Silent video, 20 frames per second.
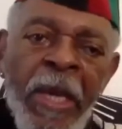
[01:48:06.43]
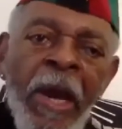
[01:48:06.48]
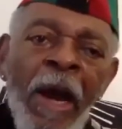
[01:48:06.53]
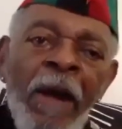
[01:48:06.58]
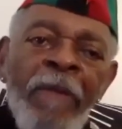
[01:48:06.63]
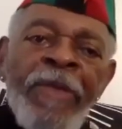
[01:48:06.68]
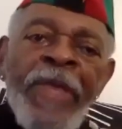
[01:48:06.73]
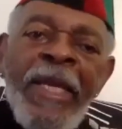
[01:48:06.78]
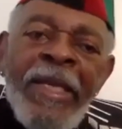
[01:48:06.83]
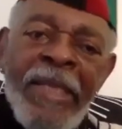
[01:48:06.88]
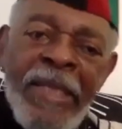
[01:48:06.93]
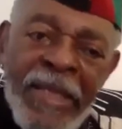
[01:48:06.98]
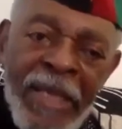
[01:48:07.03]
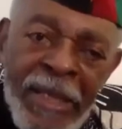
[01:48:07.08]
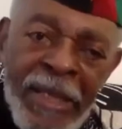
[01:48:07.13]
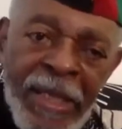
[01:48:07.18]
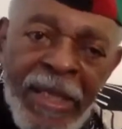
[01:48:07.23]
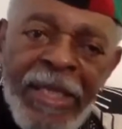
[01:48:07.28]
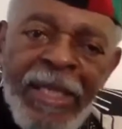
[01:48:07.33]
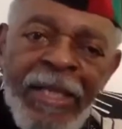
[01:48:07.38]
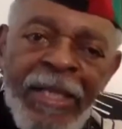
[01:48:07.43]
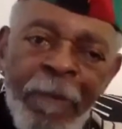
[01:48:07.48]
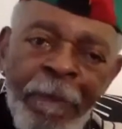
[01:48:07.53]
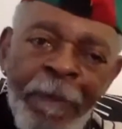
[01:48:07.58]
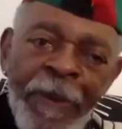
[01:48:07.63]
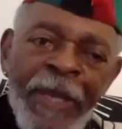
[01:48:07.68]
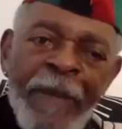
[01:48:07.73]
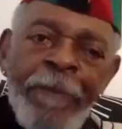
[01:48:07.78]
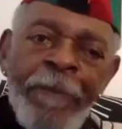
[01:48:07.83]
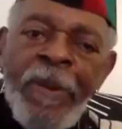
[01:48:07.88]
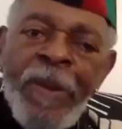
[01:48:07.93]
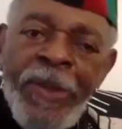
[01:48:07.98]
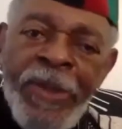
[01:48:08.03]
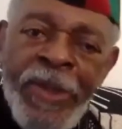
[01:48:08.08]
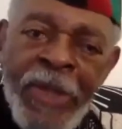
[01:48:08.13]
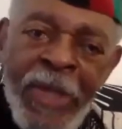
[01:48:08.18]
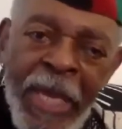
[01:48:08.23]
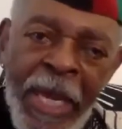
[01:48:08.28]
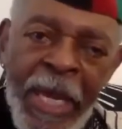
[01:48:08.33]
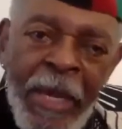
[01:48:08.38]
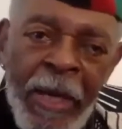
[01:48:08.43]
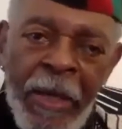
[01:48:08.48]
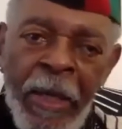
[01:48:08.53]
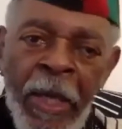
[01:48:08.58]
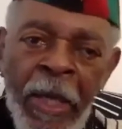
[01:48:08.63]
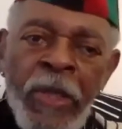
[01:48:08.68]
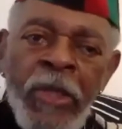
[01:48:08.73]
of the indigenous peoples here.